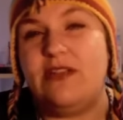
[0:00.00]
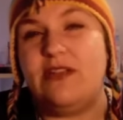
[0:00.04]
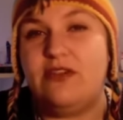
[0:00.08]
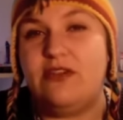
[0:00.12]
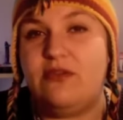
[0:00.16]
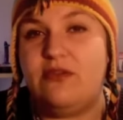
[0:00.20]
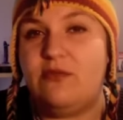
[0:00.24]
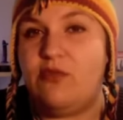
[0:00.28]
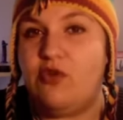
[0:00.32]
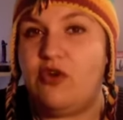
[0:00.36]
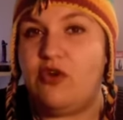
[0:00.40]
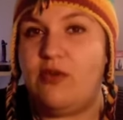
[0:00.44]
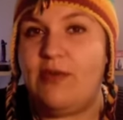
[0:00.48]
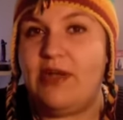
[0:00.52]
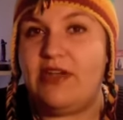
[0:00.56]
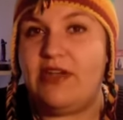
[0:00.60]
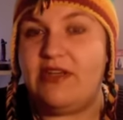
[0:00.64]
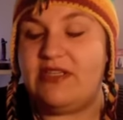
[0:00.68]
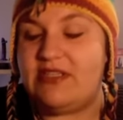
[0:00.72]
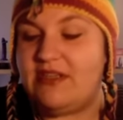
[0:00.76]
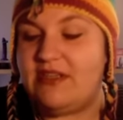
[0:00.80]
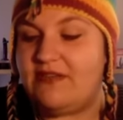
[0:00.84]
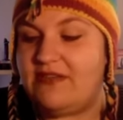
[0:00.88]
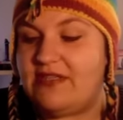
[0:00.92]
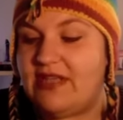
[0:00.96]
learn more about
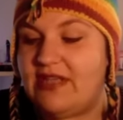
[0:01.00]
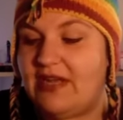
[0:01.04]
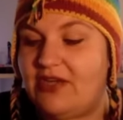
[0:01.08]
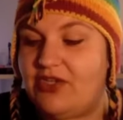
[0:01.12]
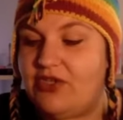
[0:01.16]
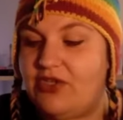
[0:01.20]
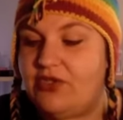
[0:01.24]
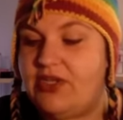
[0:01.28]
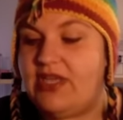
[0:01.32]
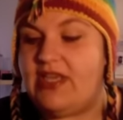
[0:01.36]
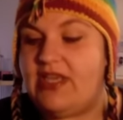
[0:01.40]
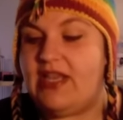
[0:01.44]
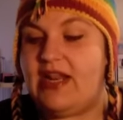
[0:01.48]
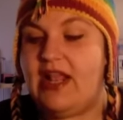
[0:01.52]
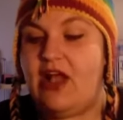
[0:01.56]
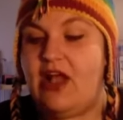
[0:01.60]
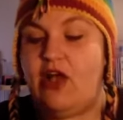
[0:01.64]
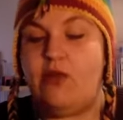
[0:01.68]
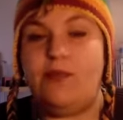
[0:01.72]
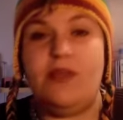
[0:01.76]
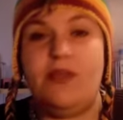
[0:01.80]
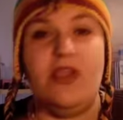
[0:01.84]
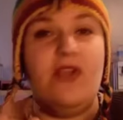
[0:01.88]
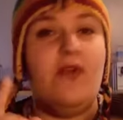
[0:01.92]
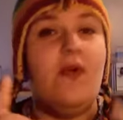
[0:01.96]
yourself sexually can
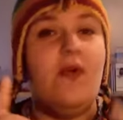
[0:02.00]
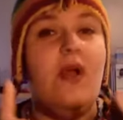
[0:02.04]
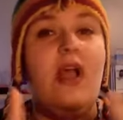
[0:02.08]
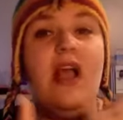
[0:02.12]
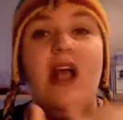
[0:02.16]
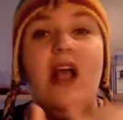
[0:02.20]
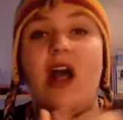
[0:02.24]
help you